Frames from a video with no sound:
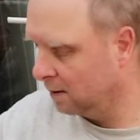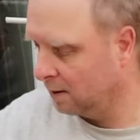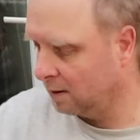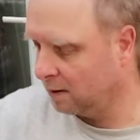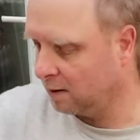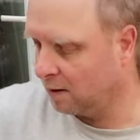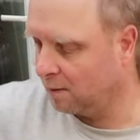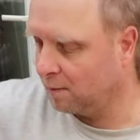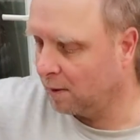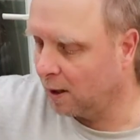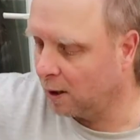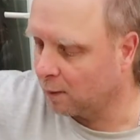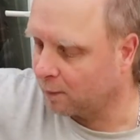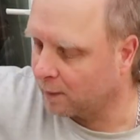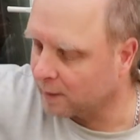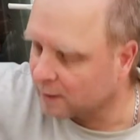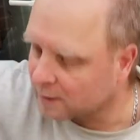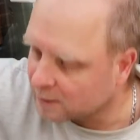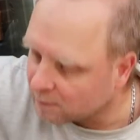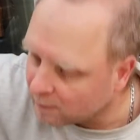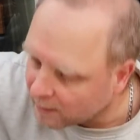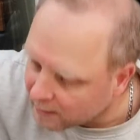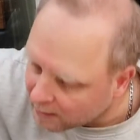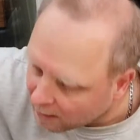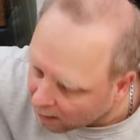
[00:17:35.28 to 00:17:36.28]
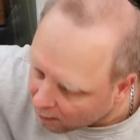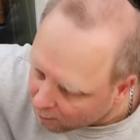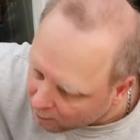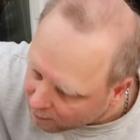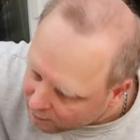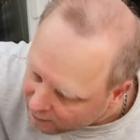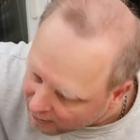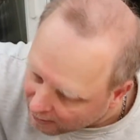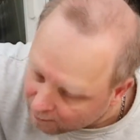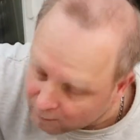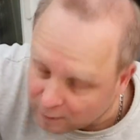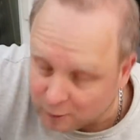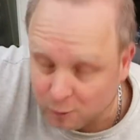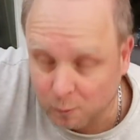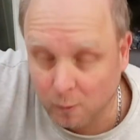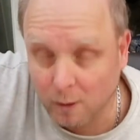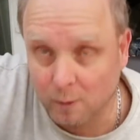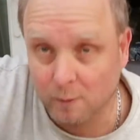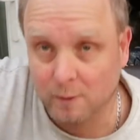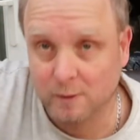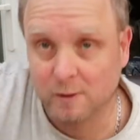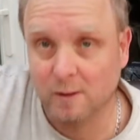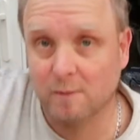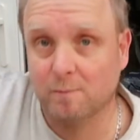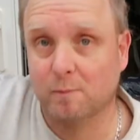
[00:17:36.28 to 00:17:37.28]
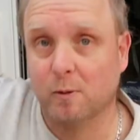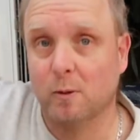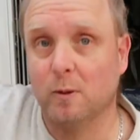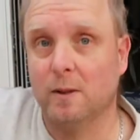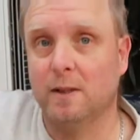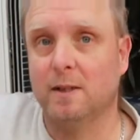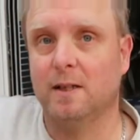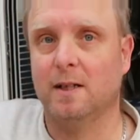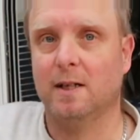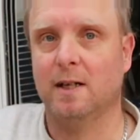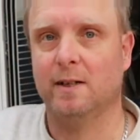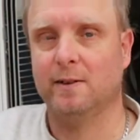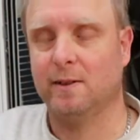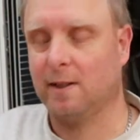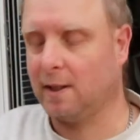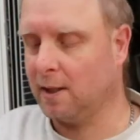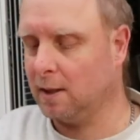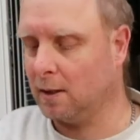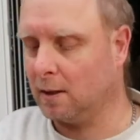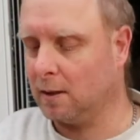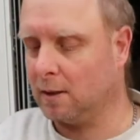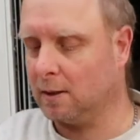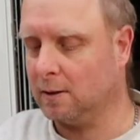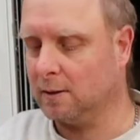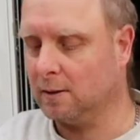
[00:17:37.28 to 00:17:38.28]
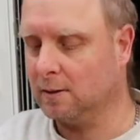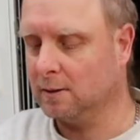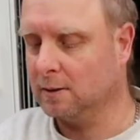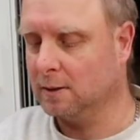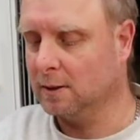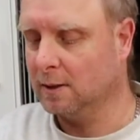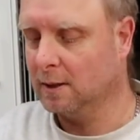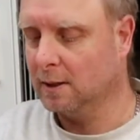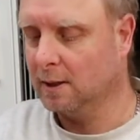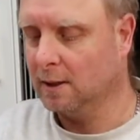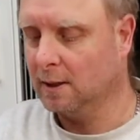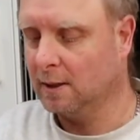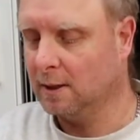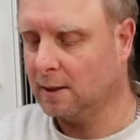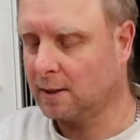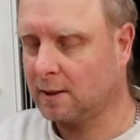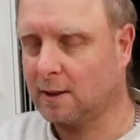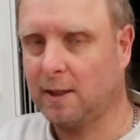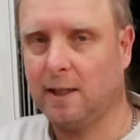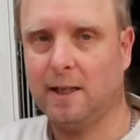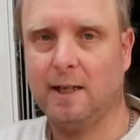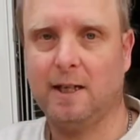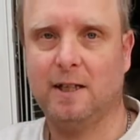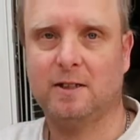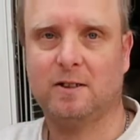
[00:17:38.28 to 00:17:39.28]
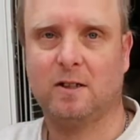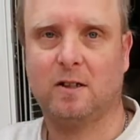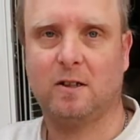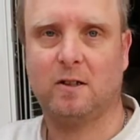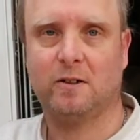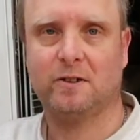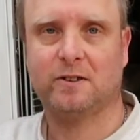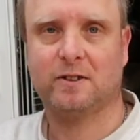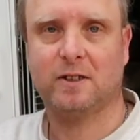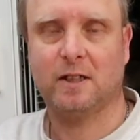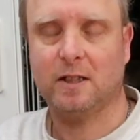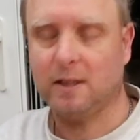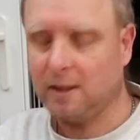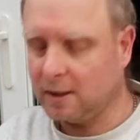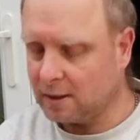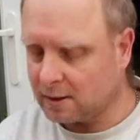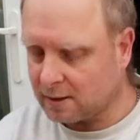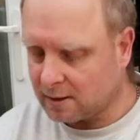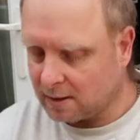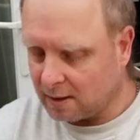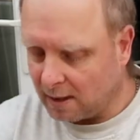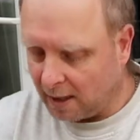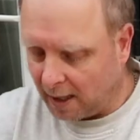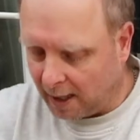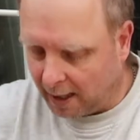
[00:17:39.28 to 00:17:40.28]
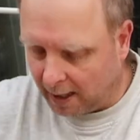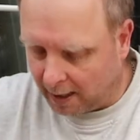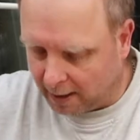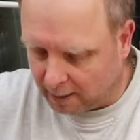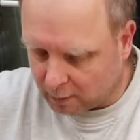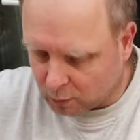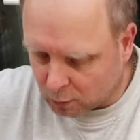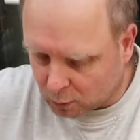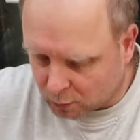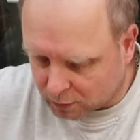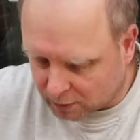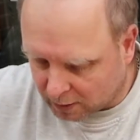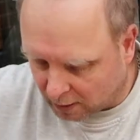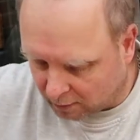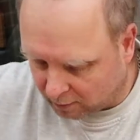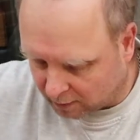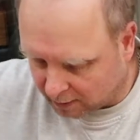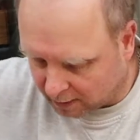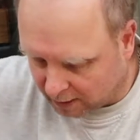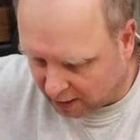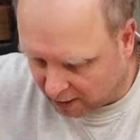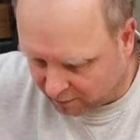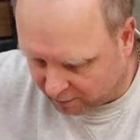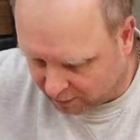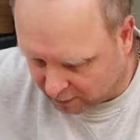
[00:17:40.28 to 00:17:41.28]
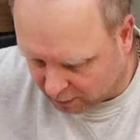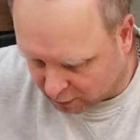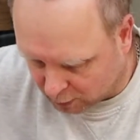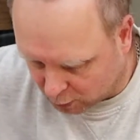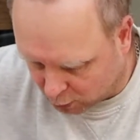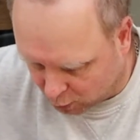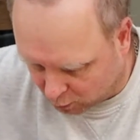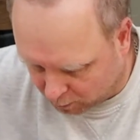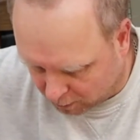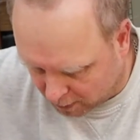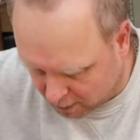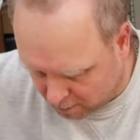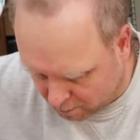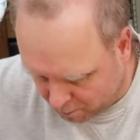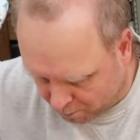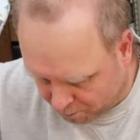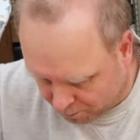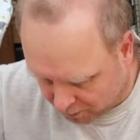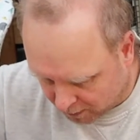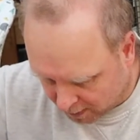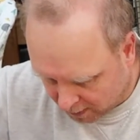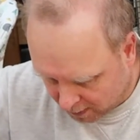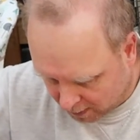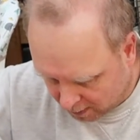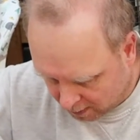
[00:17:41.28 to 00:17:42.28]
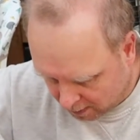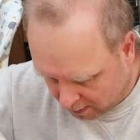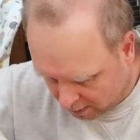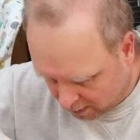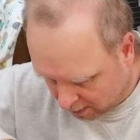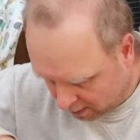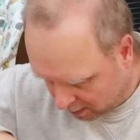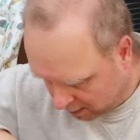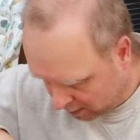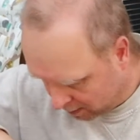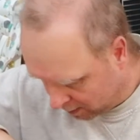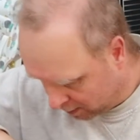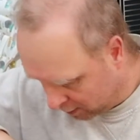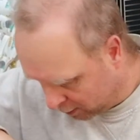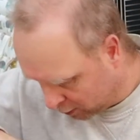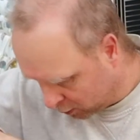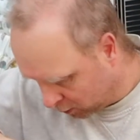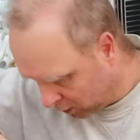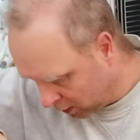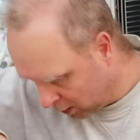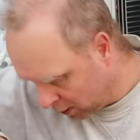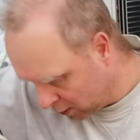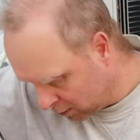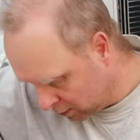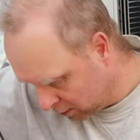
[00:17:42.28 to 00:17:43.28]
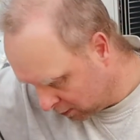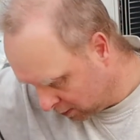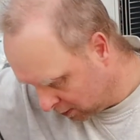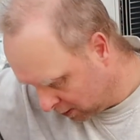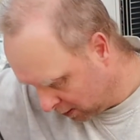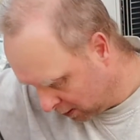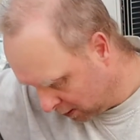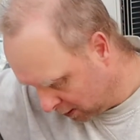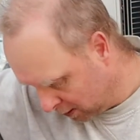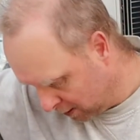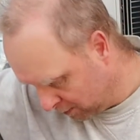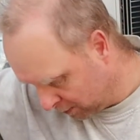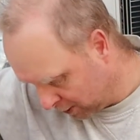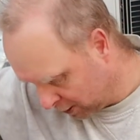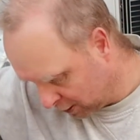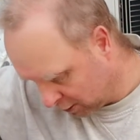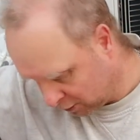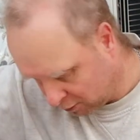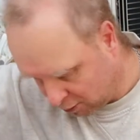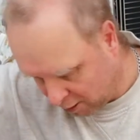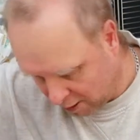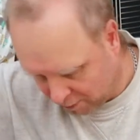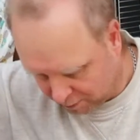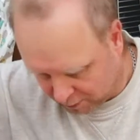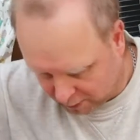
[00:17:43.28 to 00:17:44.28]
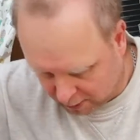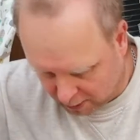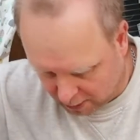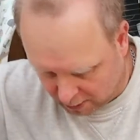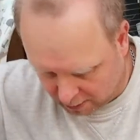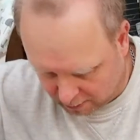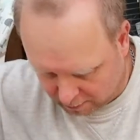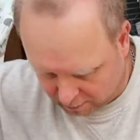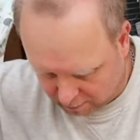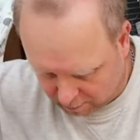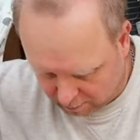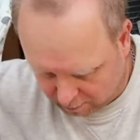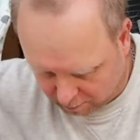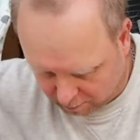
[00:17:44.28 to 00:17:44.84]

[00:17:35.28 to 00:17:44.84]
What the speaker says: and I'm hoping to meet up with them as well at some point, and they are Claire's RC's and also Kevin Talbot as well. I am subscribed to